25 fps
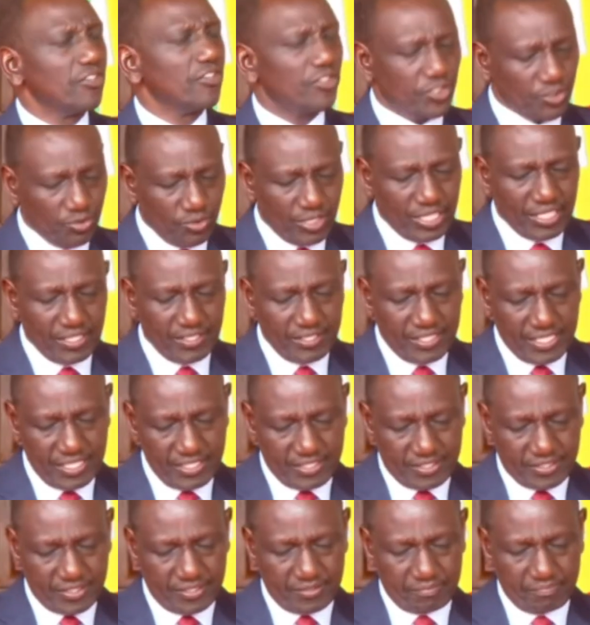During
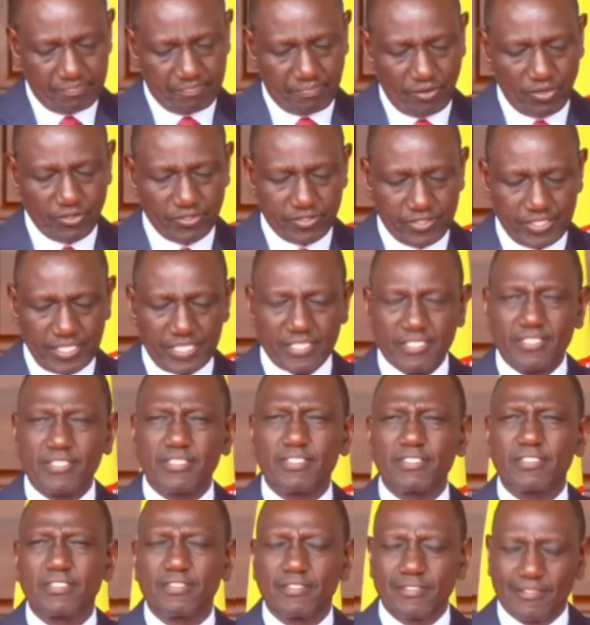this
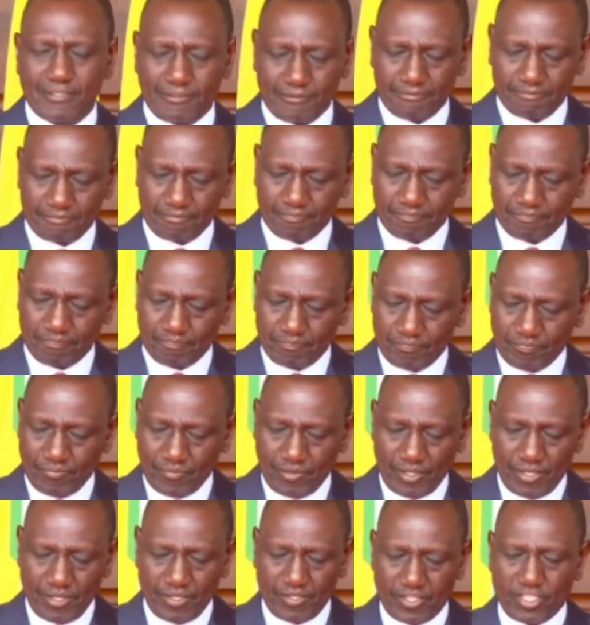process,
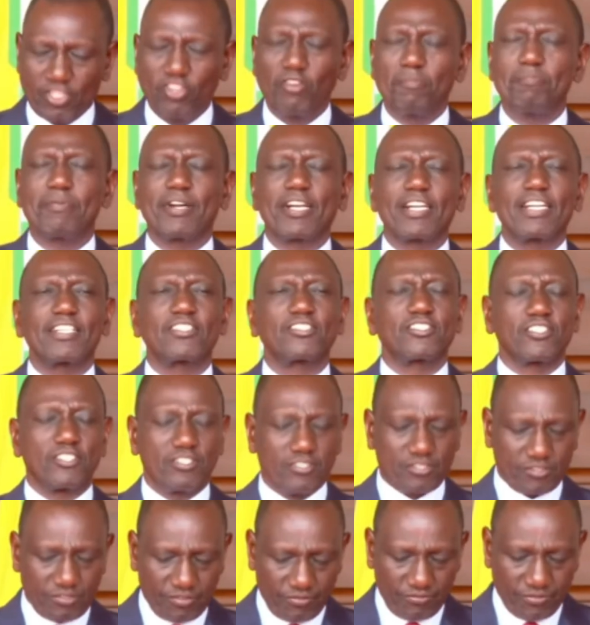the
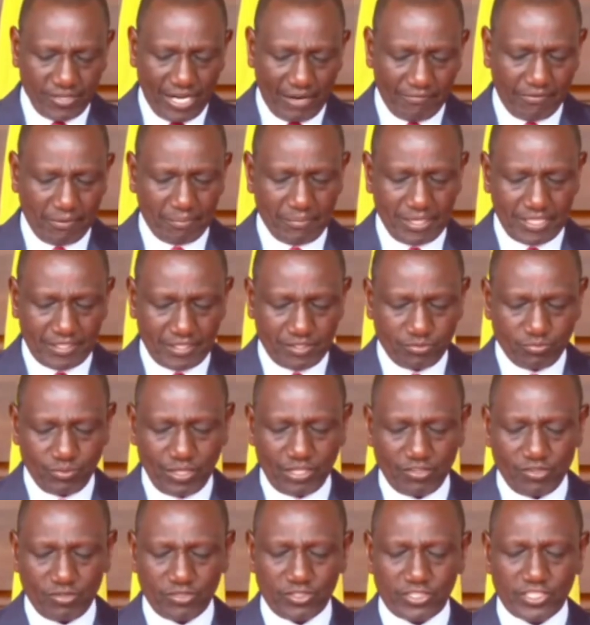operations of government
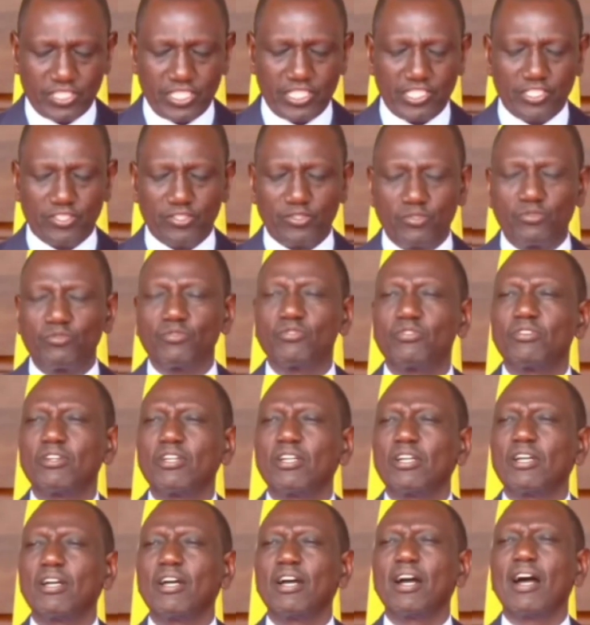will continue
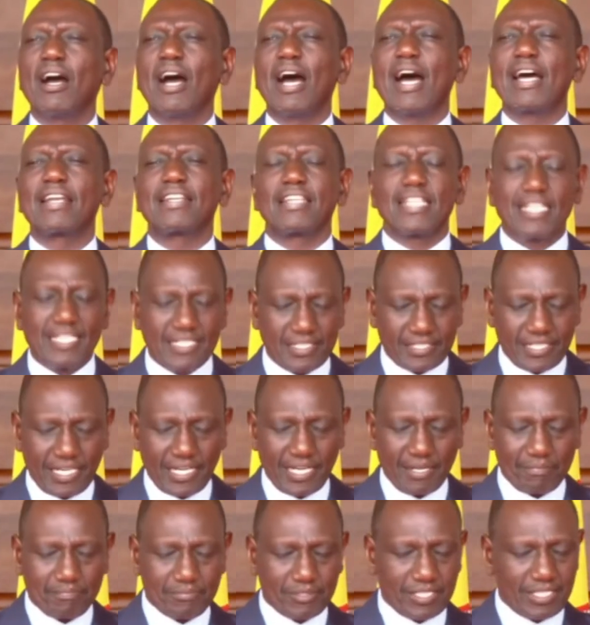
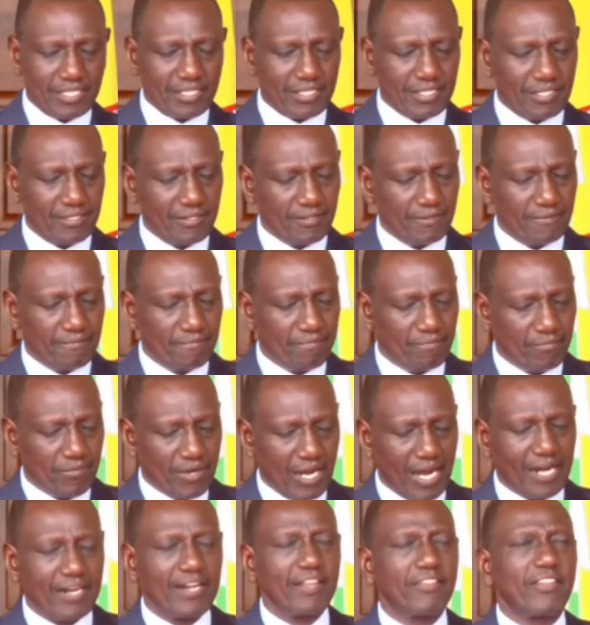uninterrupted
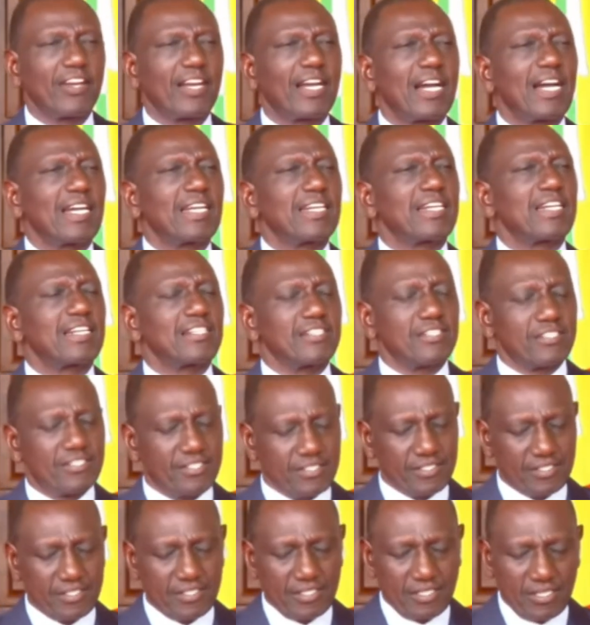under the
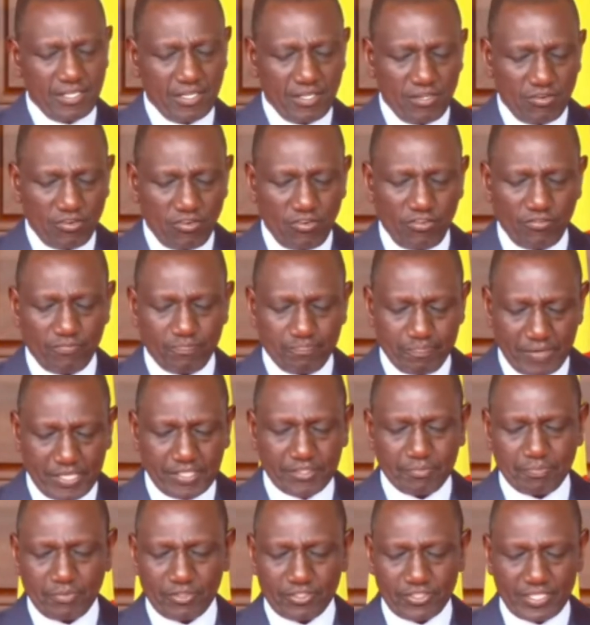guidance of
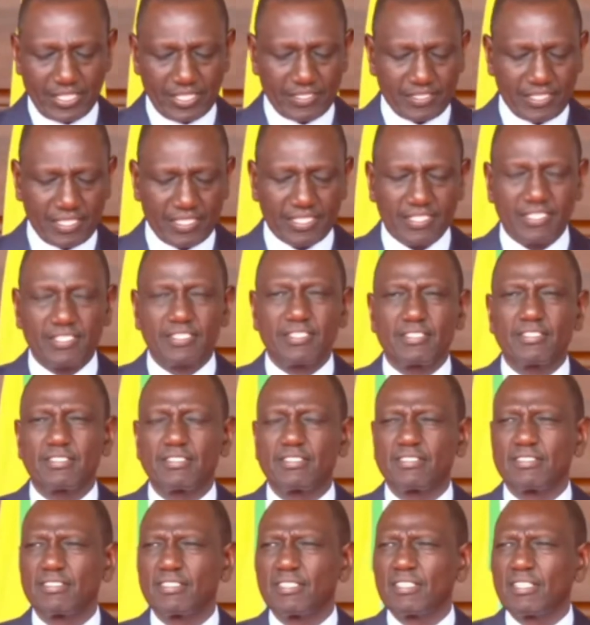principal secretaries
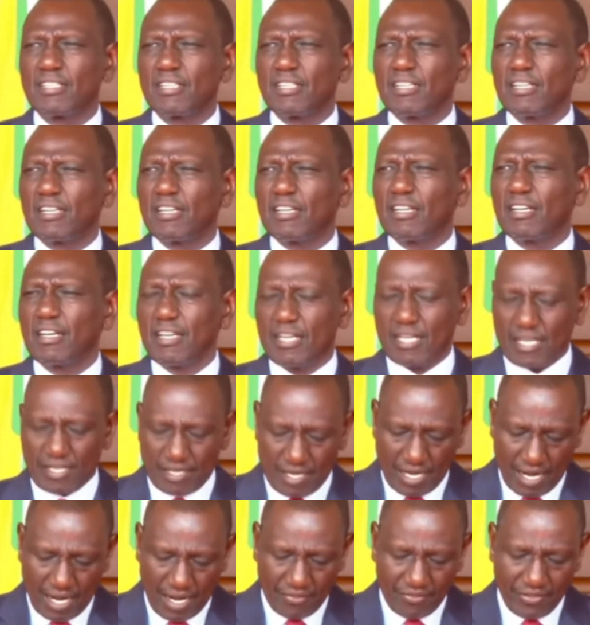
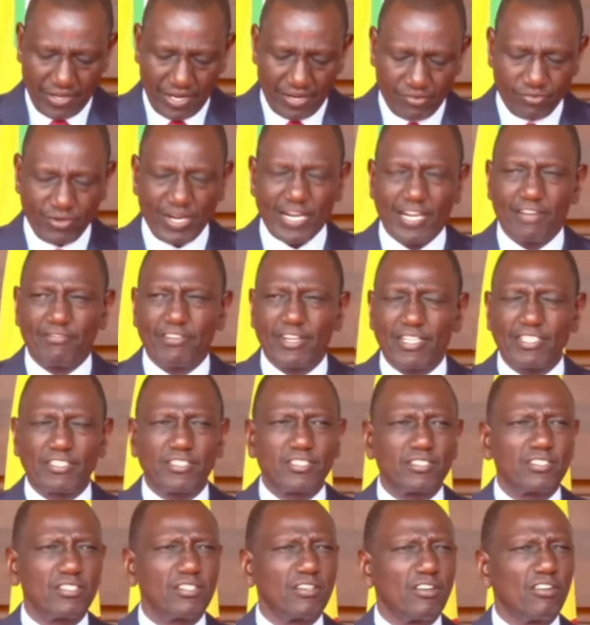and other
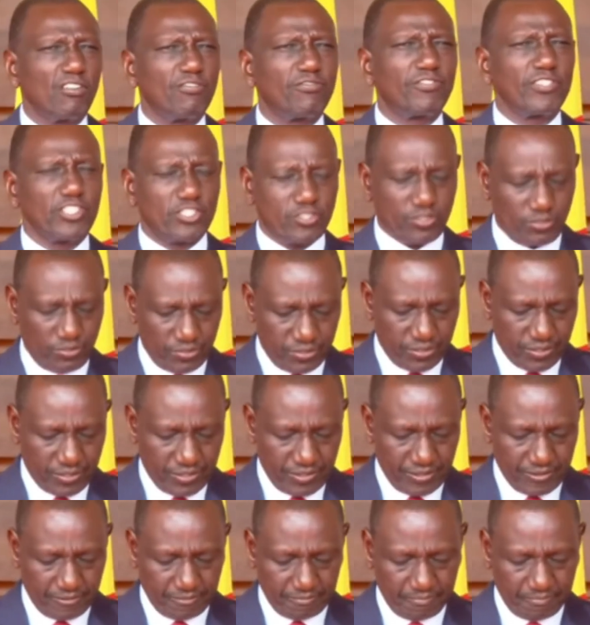relevant officials.